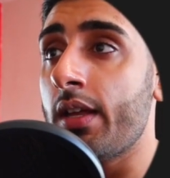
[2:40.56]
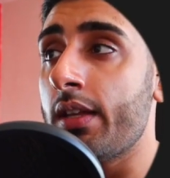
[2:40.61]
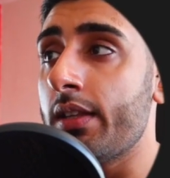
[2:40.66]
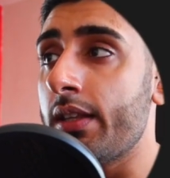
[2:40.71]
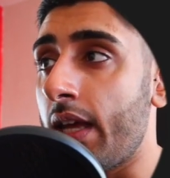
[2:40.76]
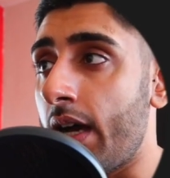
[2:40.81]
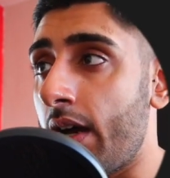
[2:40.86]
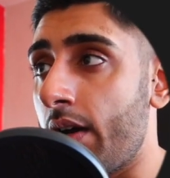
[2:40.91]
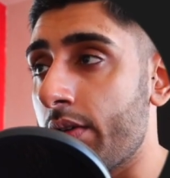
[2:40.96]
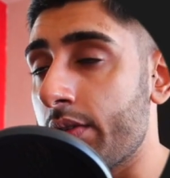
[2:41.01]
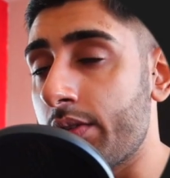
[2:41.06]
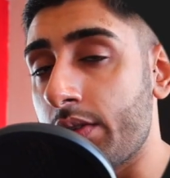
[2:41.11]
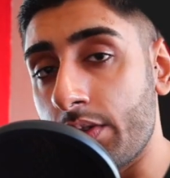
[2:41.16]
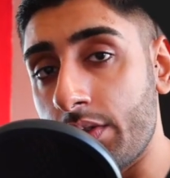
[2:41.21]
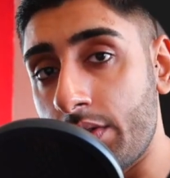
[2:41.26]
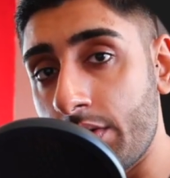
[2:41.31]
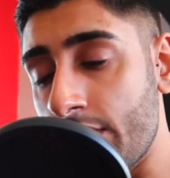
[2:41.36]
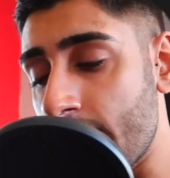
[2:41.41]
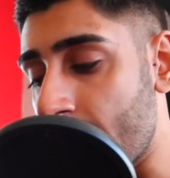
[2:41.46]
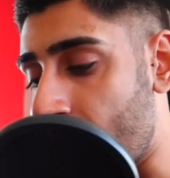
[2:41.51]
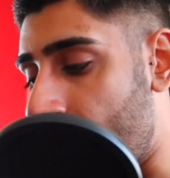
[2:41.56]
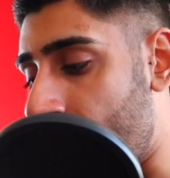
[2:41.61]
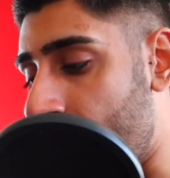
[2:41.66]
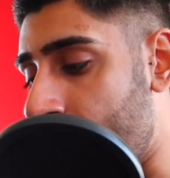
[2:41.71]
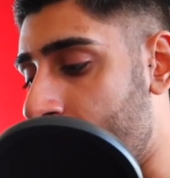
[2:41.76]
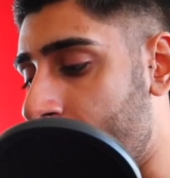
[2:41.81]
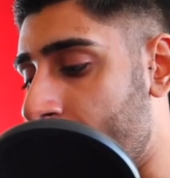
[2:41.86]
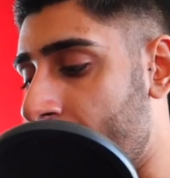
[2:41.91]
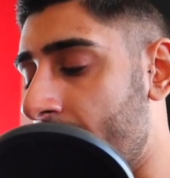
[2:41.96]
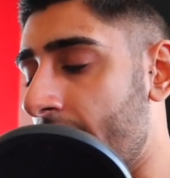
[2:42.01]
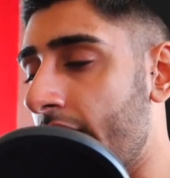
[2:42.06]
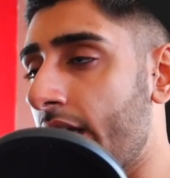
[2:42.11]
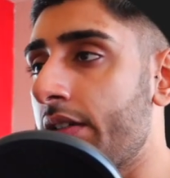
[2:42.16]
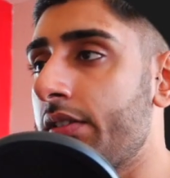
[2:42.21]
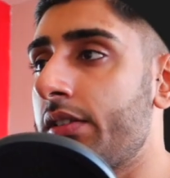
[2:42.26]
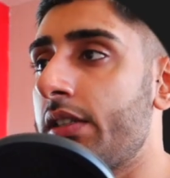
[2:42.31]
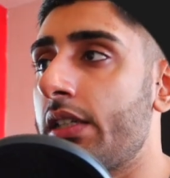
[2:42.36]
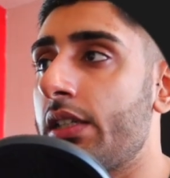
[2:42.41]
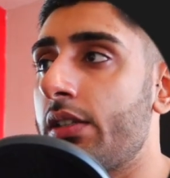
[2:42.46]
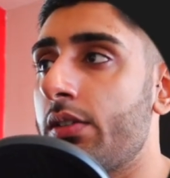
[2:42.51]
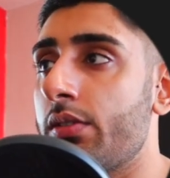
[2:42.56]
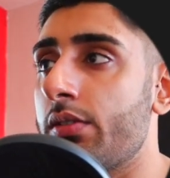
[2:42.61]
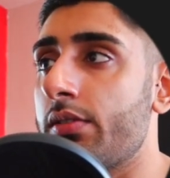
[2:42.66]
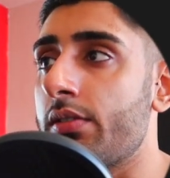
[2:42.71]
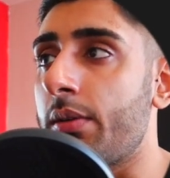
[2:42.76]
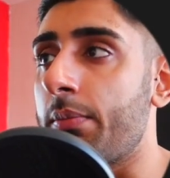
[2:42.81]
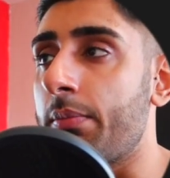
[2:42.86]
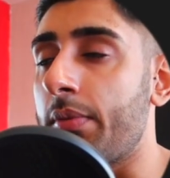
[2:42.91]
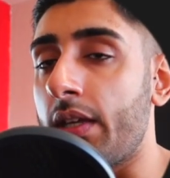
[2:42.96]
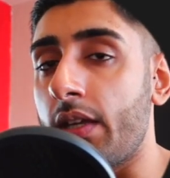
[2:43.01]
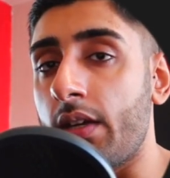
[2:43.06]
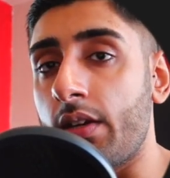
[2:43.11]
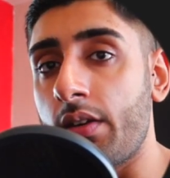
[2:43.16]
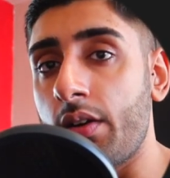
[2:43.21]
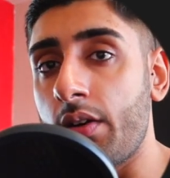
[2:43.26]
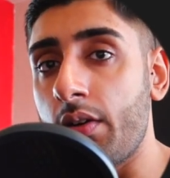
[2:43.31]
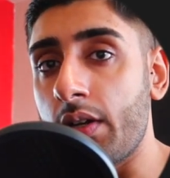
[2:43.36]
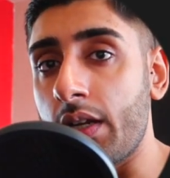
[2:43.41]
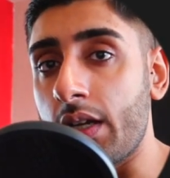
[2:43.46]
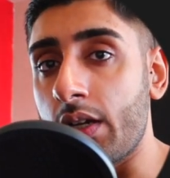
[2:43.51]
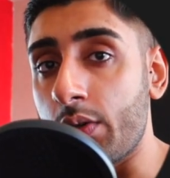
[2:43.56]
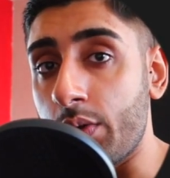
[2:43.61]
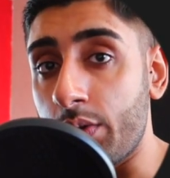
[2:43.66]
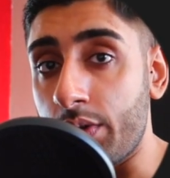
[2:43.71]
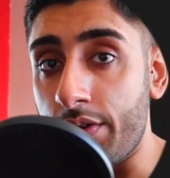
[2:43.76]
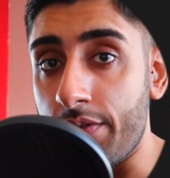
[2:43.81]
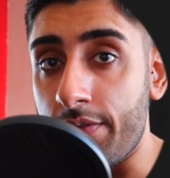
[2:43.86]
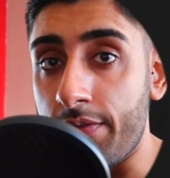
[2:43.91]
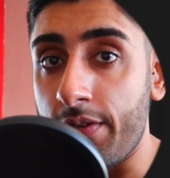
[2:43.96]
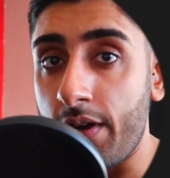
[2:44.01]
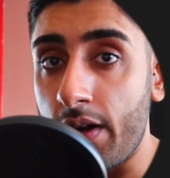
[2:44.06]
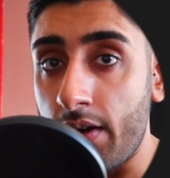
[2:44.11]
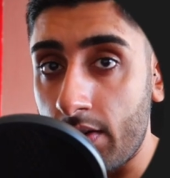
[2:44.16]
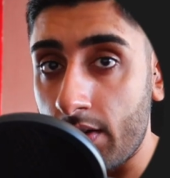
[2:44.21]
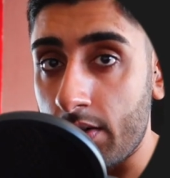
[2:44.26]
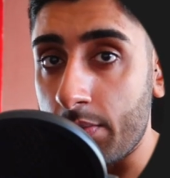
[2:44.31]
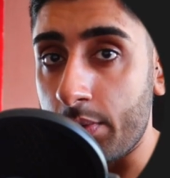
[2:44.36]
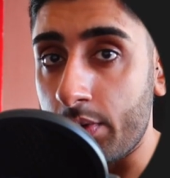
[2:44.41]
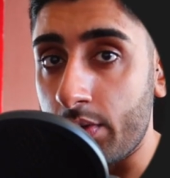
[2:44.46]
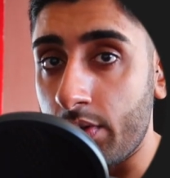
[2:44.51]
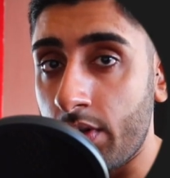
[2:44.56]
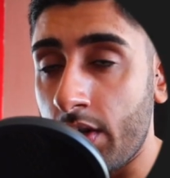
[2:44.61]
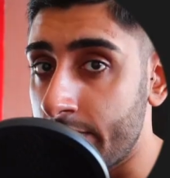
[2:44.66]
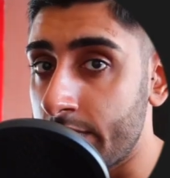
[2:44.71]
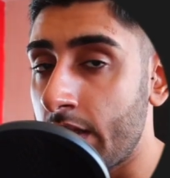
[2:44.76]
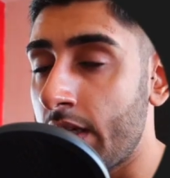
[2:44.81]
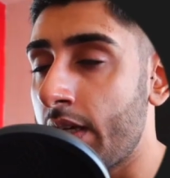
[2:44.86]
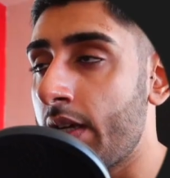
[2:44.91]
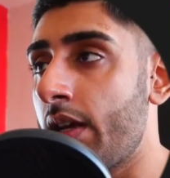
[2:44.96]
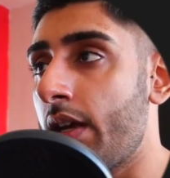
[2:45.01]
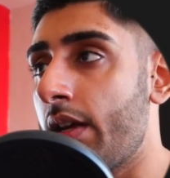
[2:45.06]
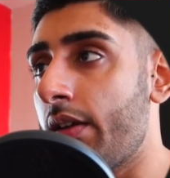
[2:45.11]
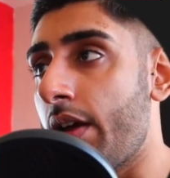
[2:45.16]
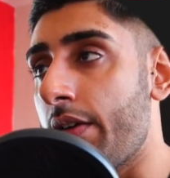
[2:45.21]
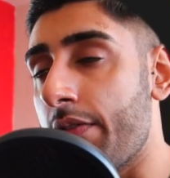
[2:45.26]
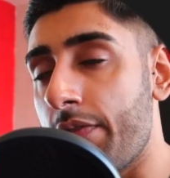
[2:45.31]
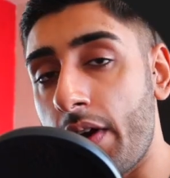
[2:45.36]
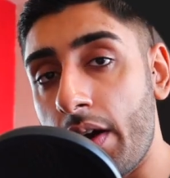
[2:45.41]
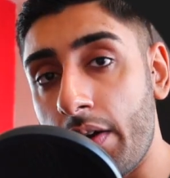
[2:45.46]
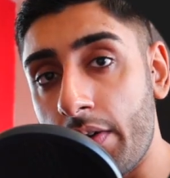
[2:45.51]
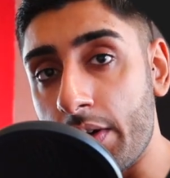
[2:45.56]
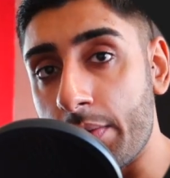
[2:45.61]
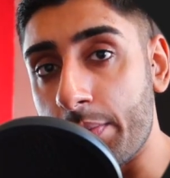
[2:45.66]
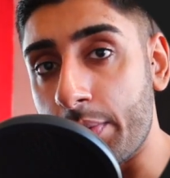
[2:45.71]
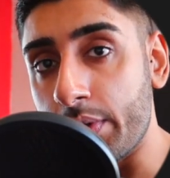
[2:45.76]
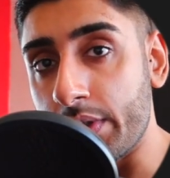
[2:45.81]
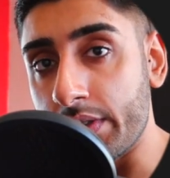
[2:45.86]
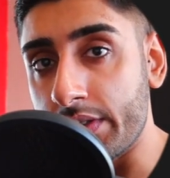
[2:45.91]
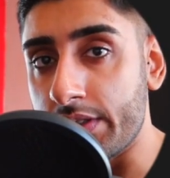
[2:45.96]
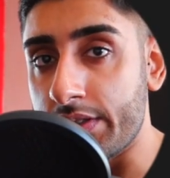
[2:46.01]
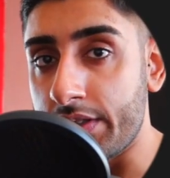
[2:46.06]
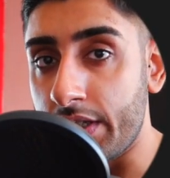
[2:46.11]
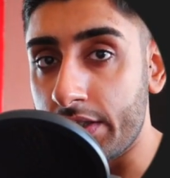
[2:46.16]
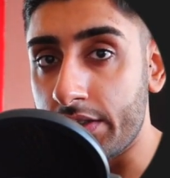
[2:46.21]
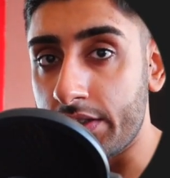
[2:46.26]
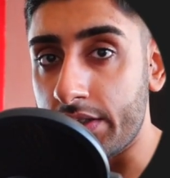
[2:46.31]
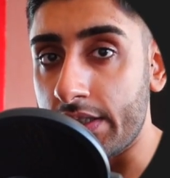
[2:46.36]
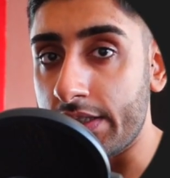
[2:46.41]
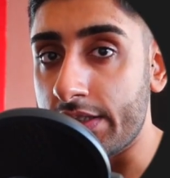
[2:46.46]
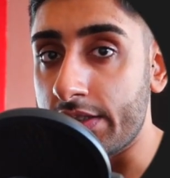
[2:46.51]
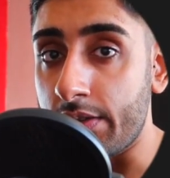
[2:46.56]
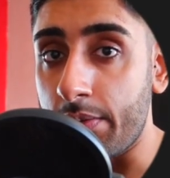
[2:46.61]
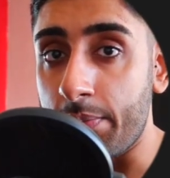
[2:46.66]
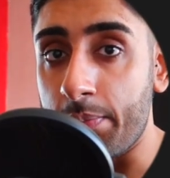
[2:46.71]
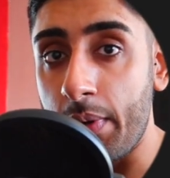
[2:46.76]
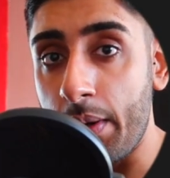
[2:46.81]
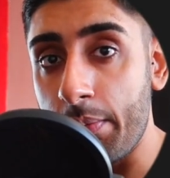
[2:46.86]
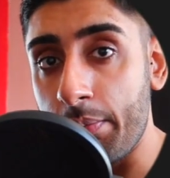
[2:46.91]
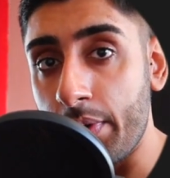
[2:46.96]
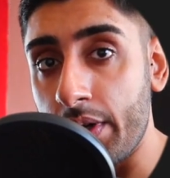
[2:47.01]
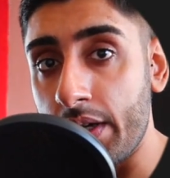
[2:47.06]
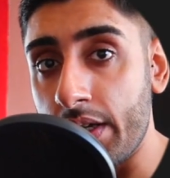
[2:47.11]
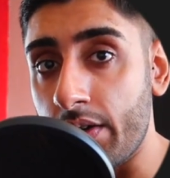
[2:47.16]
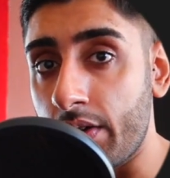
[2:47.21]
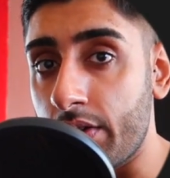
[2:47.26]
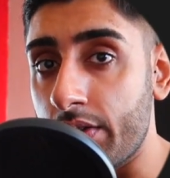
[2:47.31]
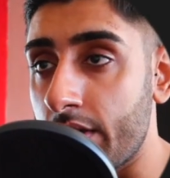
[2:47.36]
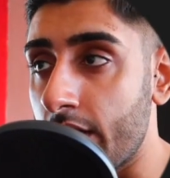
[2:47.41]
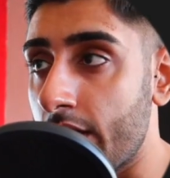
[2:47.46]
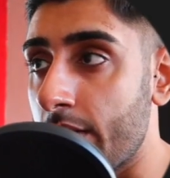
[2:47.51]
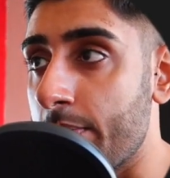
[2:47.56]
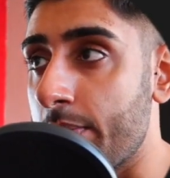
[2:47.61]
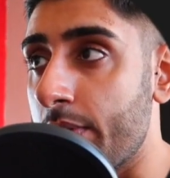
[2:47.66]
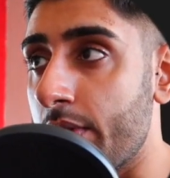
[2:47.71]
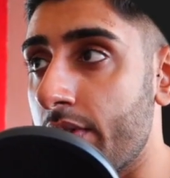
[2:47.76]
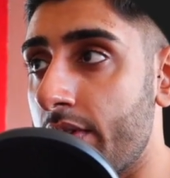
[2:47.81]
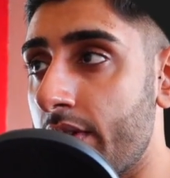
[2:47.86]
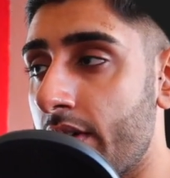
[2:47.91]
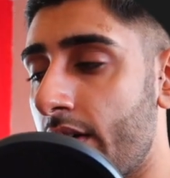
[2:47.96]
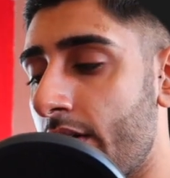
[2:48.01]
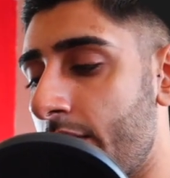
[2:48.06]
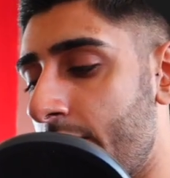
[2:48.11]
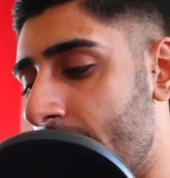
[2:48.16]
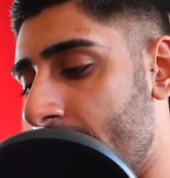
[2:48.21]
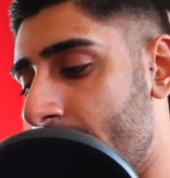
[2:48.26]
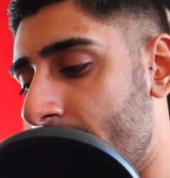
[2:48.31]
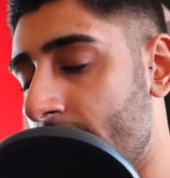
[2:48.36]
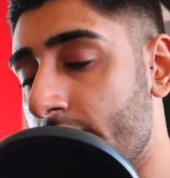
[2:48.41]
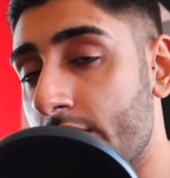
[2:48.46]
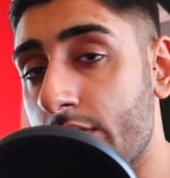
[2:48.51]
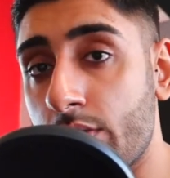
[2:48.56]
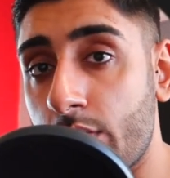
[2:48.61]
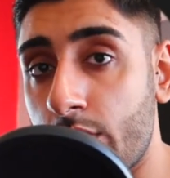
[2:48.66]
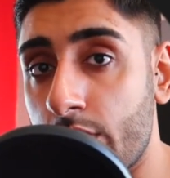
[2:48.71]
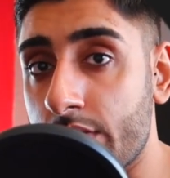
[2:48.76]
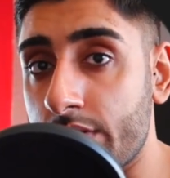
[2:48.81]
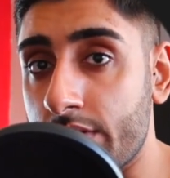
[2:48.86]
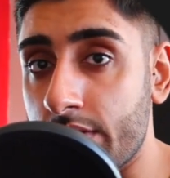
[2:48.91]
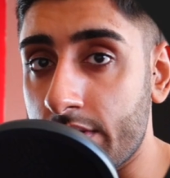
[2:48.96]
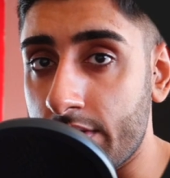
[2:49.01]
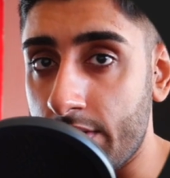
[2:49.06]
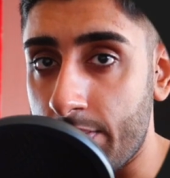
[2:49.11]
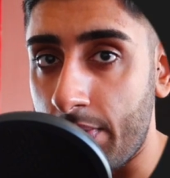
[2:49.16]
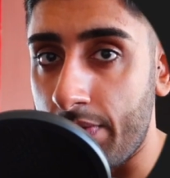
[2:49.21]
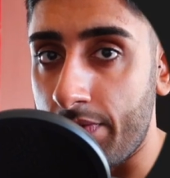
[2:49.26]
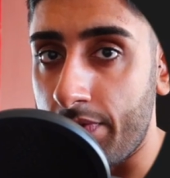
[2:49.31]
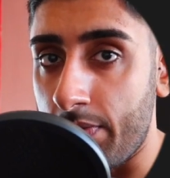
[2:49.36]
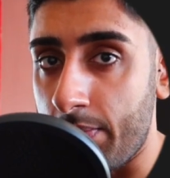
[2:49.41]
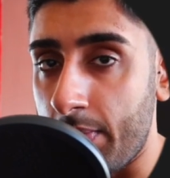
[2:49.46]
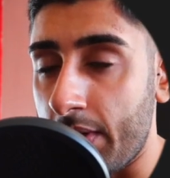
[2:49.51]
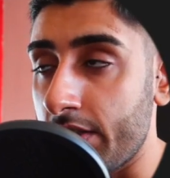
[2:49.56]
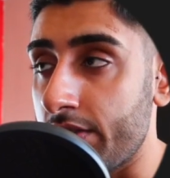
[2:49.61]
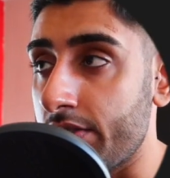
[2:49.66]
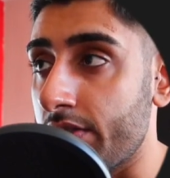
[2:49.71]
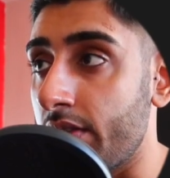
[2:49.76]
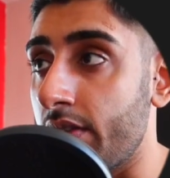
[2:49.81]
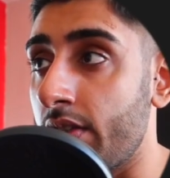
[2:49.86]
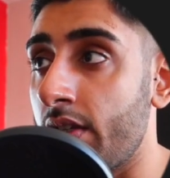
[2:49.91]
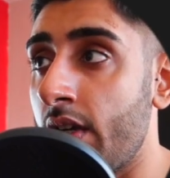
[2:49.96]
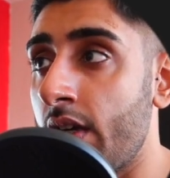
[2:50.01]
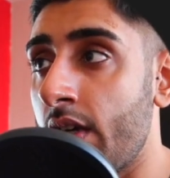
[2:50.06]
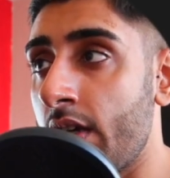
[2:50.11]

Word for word: Now to do that, we can actually use something in coding called a variable. A variable is essentially some memory on the computer which stores some information.